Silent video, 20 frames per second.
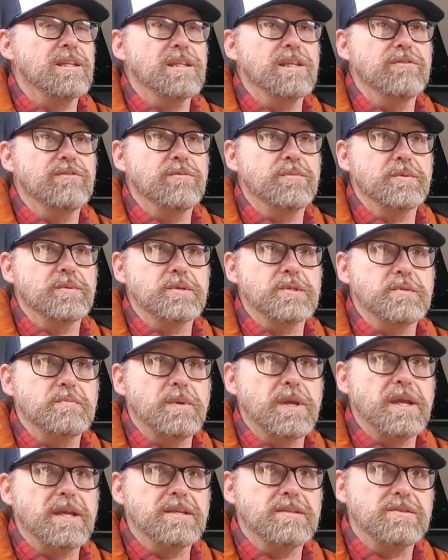of livable
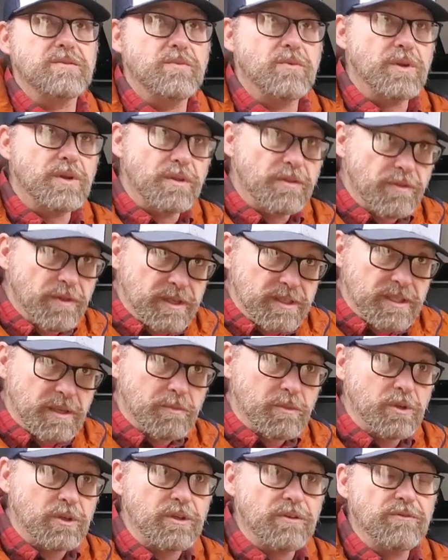space. And one of the things
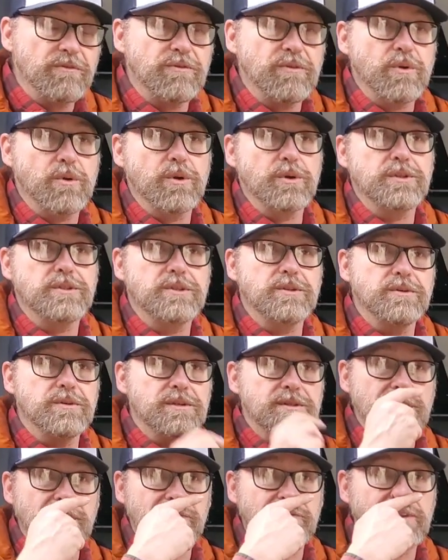I'm looking forward to
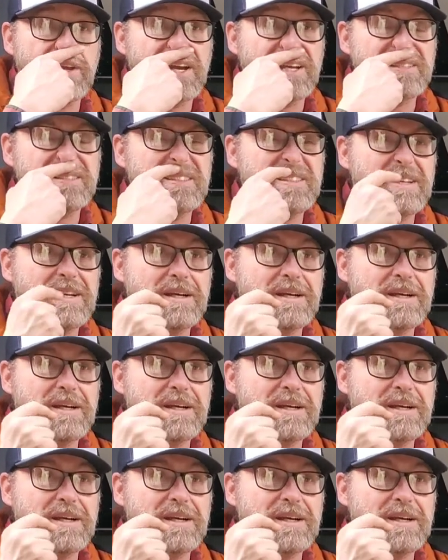is I've got